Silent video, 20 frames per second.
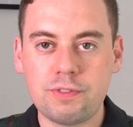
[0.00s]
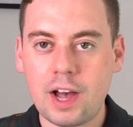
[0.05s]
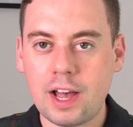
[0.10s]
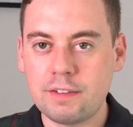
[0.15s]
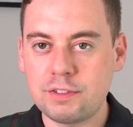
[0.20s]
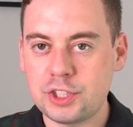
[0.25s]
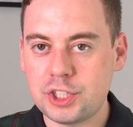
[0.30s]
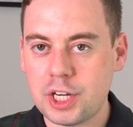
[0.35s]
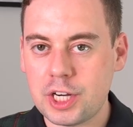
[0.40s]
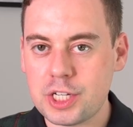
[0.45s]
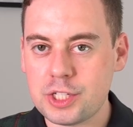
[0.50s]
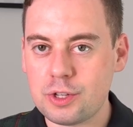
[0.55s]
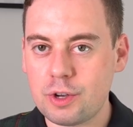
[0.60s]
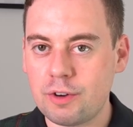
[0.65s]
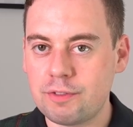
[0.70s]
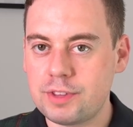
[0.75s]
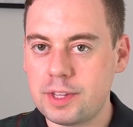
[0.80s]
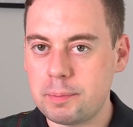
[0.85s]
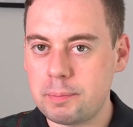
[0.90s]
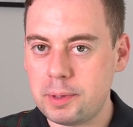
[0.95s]
5 shares
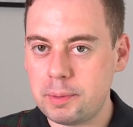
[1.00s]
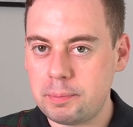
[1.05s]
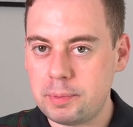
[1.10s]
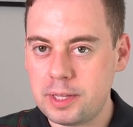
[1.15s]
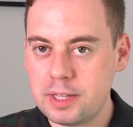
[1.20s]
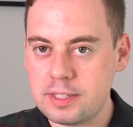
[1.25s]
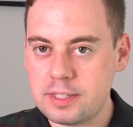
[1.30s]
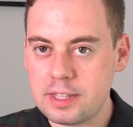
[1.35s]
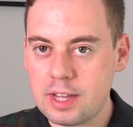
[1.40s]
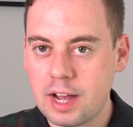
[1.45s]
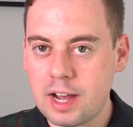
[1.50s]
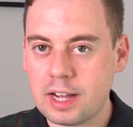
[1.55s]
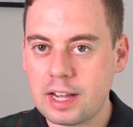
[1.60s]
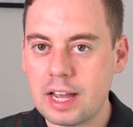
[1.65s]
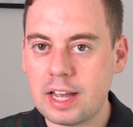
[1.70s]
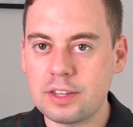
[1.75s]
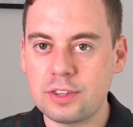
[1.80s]
of the BP stock